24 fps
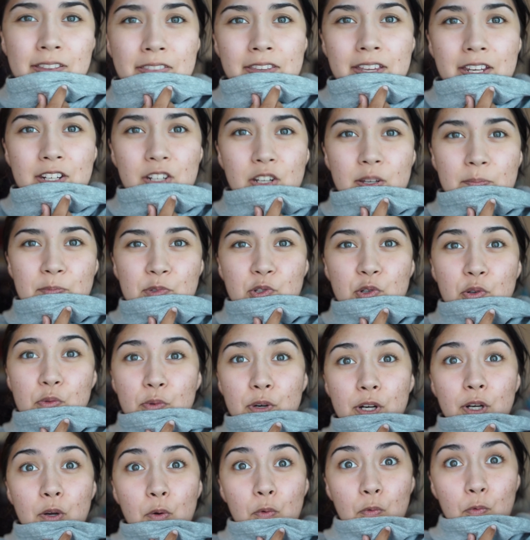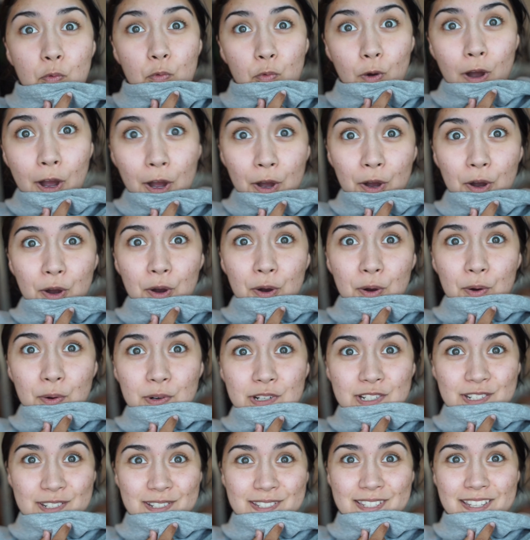and then um, schoolwork.
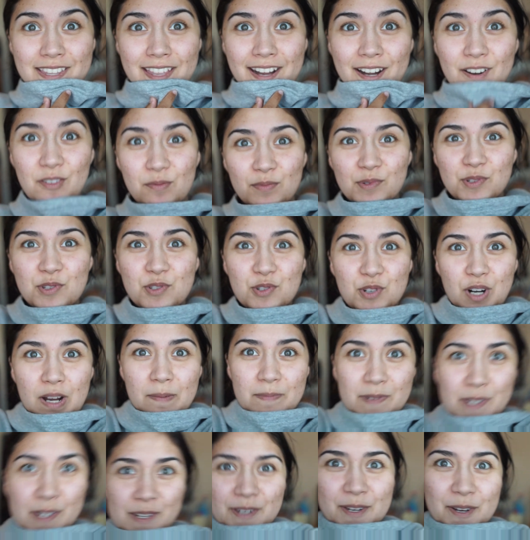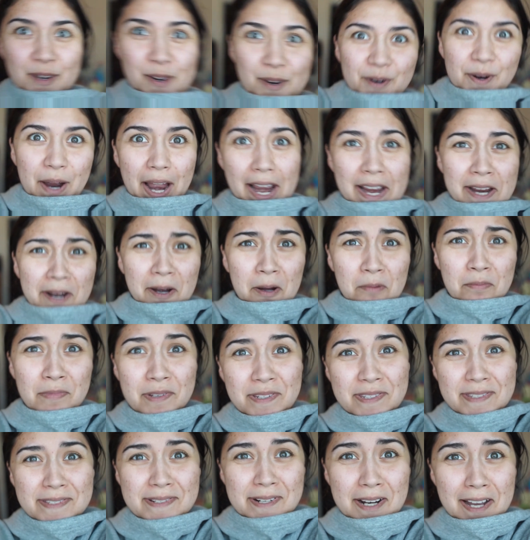Whoa, did you see that? I almost dropped you. I
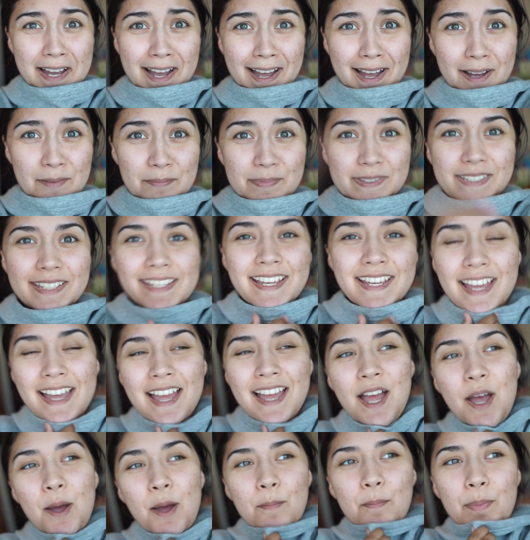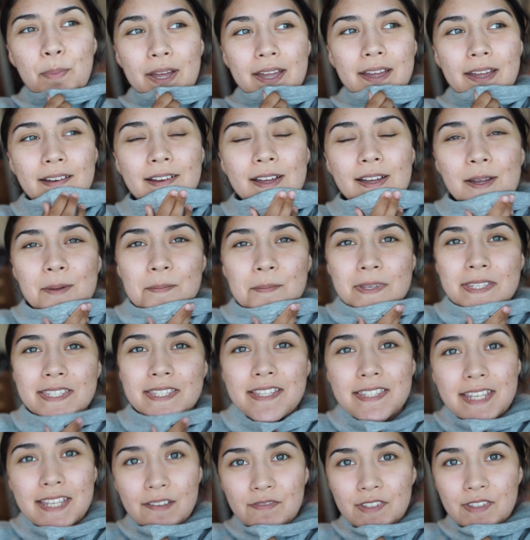almost dropped. But um,
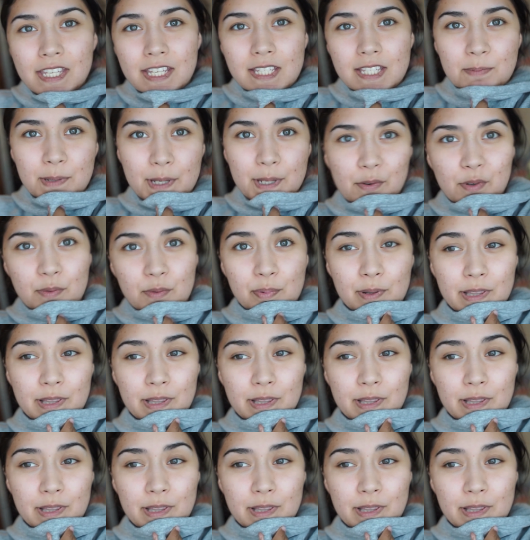since I have the kids playing with